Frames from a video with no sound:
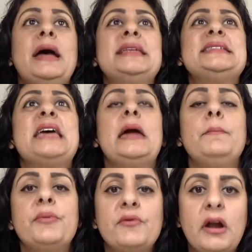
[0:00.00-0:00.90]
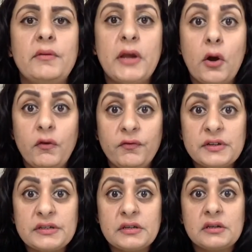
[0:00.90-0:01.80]
temporary
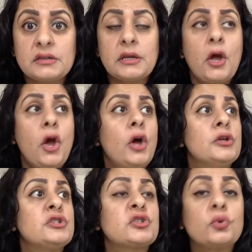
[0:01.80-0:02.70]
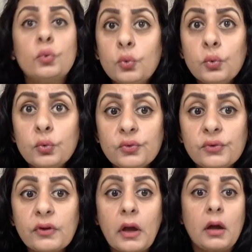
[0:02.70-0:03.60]
offices, schools,
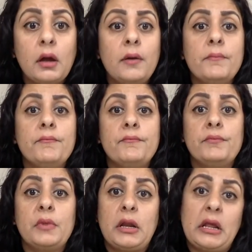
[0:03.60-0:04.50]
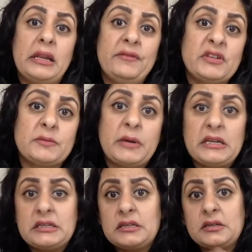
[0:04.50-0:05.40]
and our living
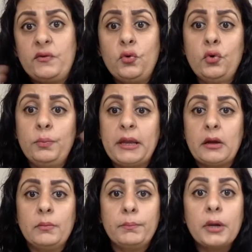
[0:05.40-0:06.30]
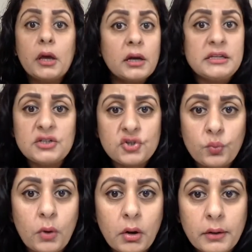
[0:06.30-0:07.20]
spaces have all become blurred into
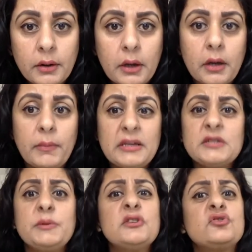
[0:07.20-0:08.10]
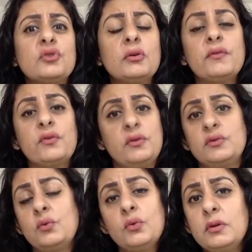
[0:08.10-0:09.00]
one. And it's been a struggle for
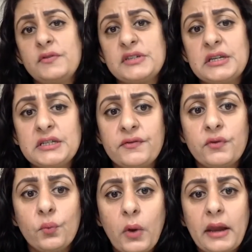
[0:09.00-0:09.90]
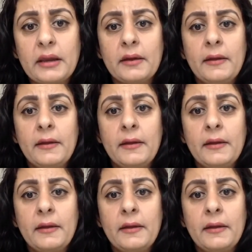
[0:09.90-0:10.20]
all of us in a different way.